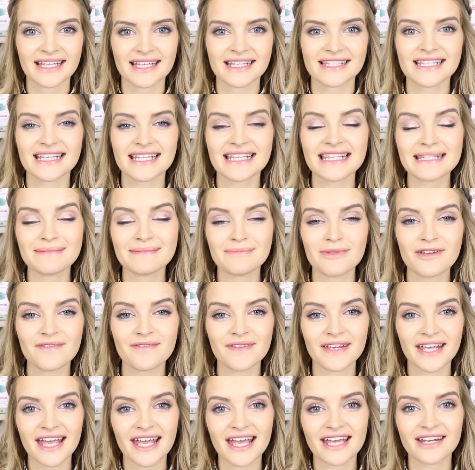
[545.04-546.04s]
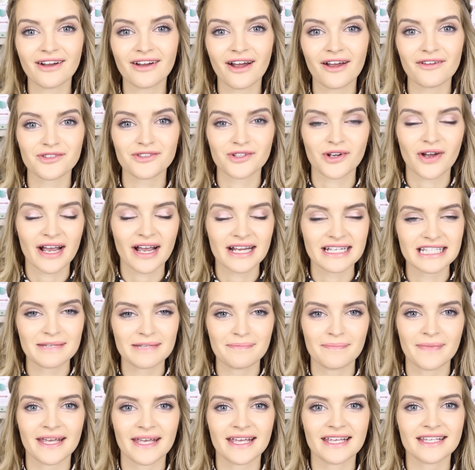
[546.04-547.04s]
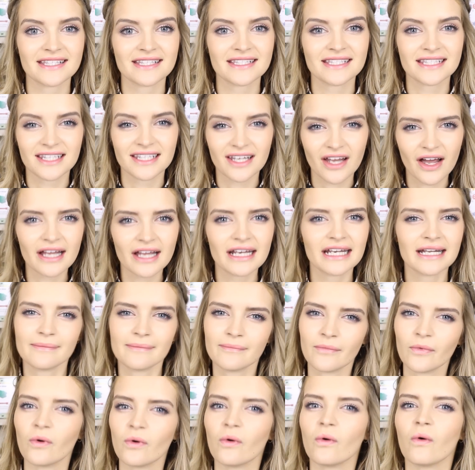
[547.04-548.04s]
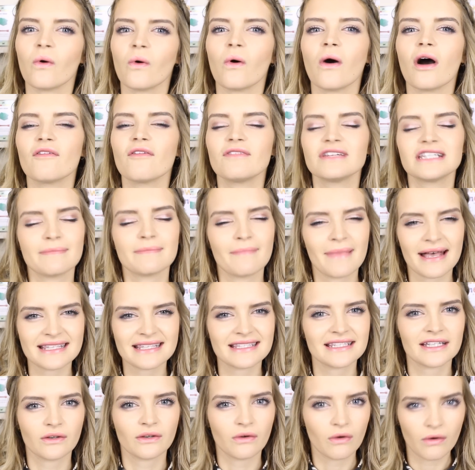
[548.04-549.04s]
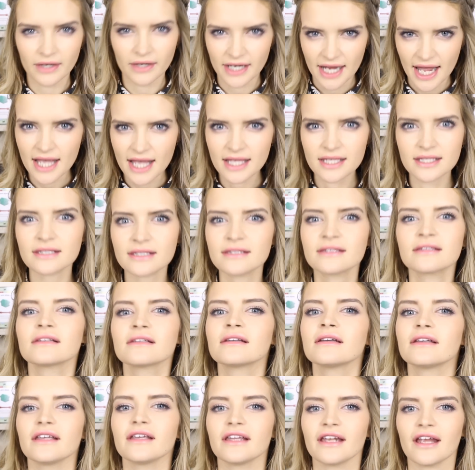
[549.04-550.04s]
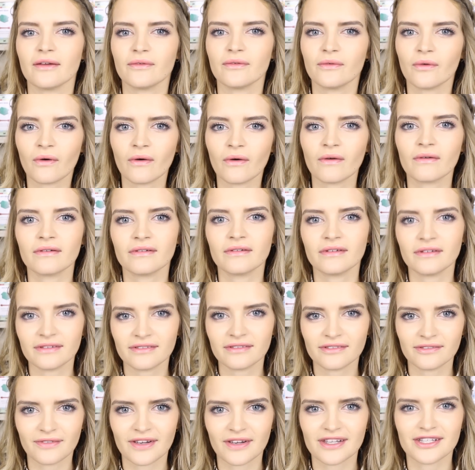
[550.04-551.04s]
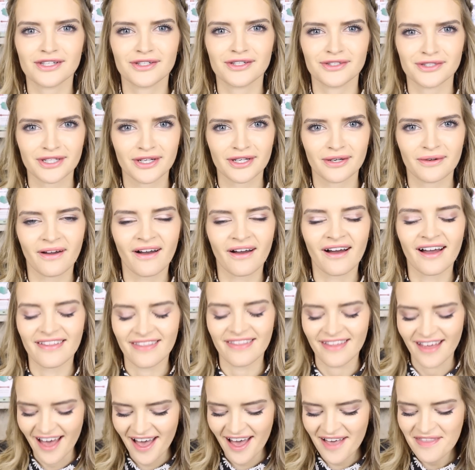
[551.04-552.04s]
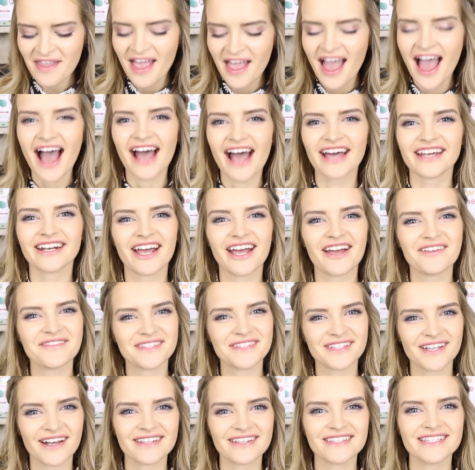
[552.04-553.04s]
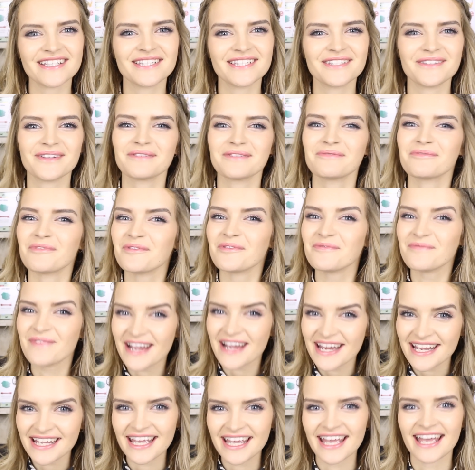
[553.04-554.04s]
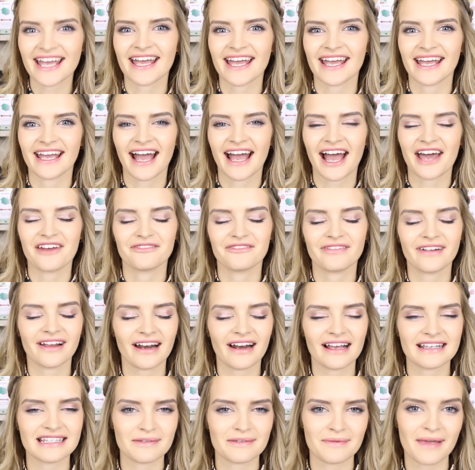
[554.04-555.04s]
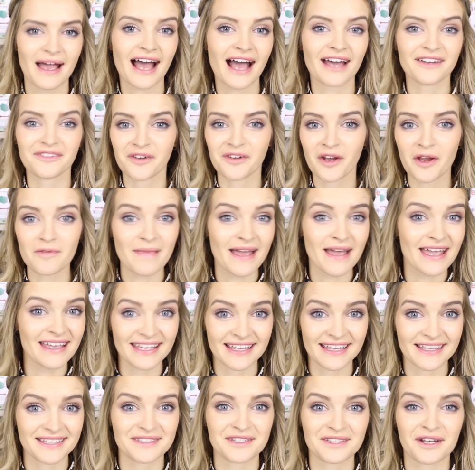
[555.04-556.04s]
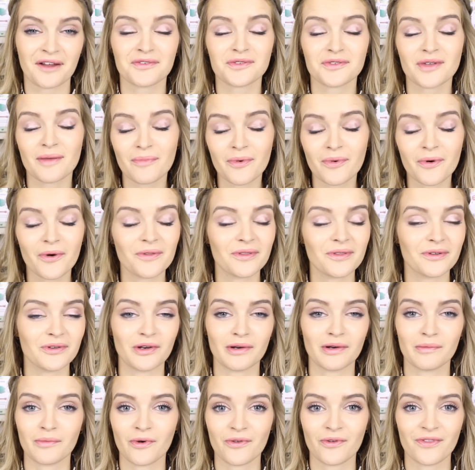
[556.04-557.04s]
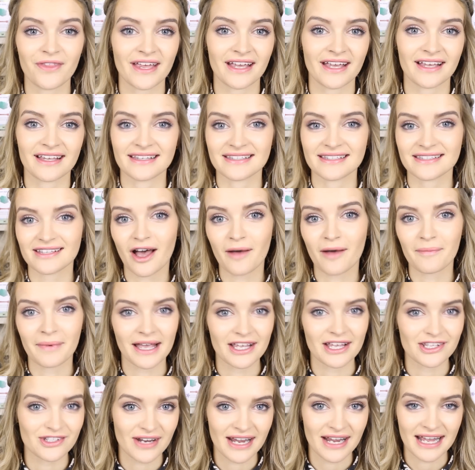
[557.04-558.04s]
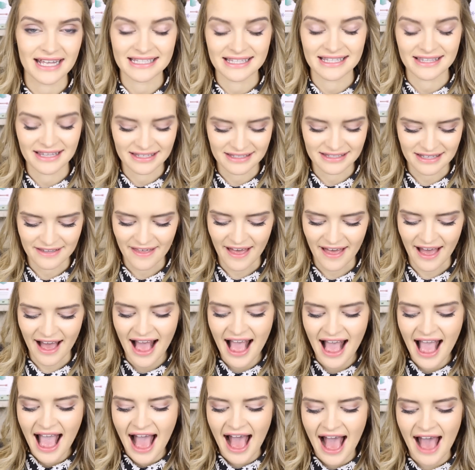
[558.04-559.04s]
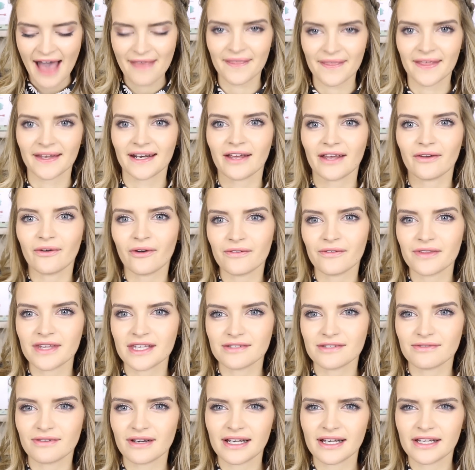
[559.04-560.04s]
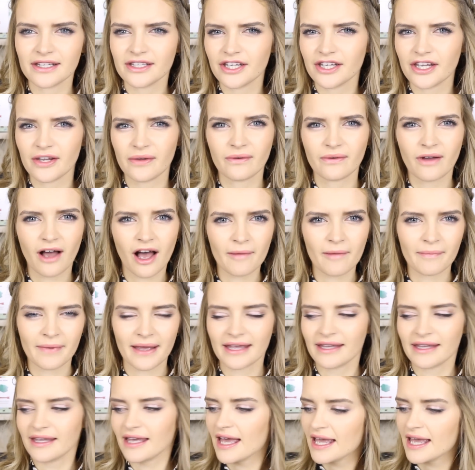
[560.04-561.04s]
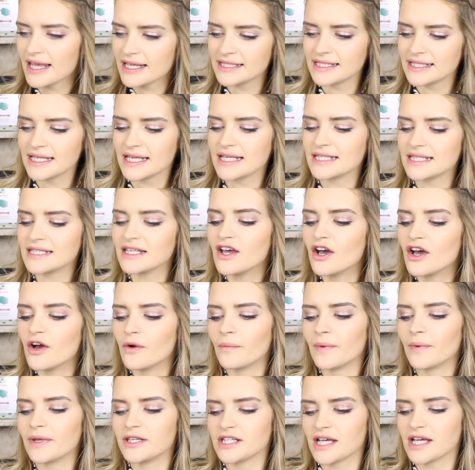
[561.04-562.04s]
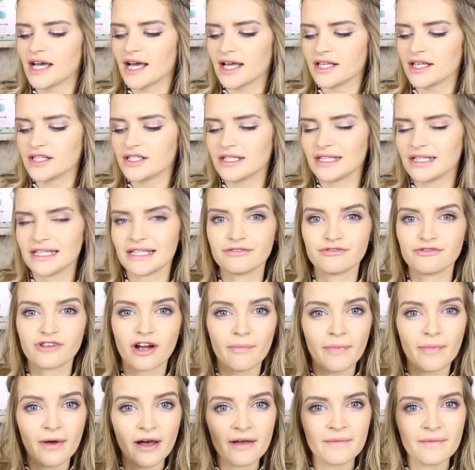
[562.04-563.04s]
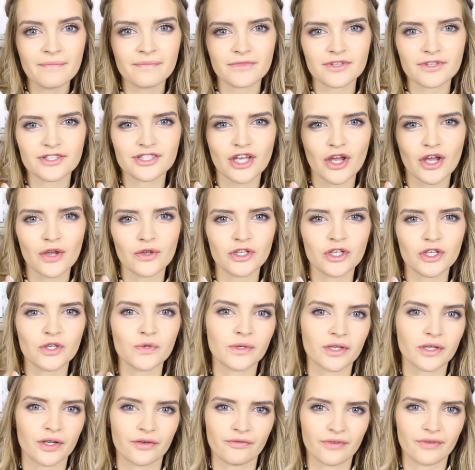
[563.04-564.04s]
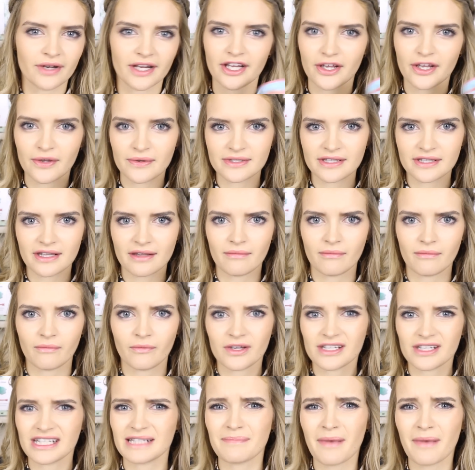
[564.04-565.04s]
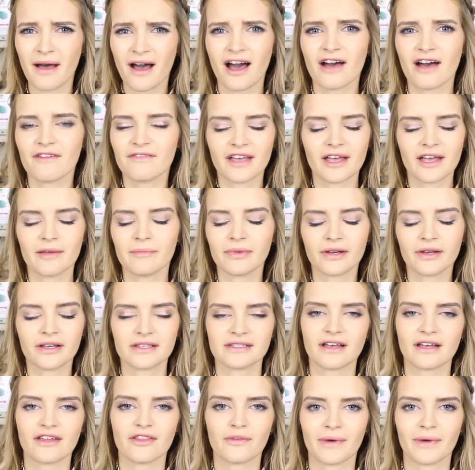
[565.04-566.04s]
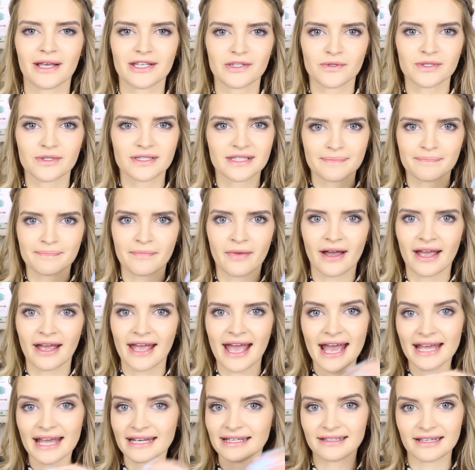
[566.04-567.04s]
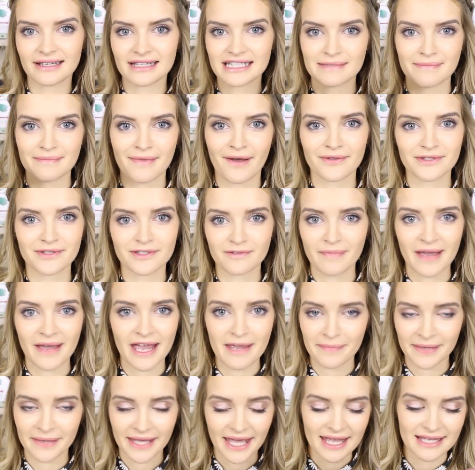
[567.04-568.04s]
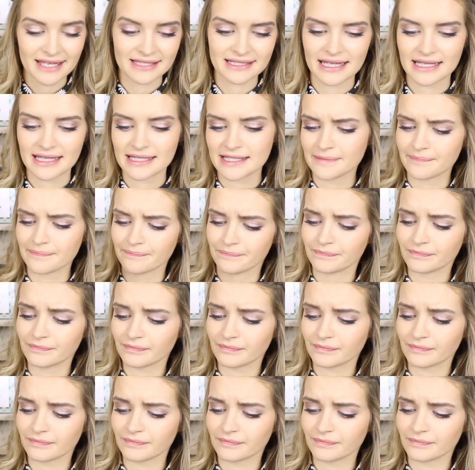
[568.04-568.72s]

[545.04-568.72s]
Since moving in, I've tried to be slightly more of a domestic goddess, you know, not reaching too high there, and I have started doing more baking and realised that we had no baking stuff, so I bought the normal things, cupcake trays and things like that, and then I got these really cute cupcake cases which are actually rubber, so you can reuse them, which is perfect because otherwise you just buy endless amounts of paper cases.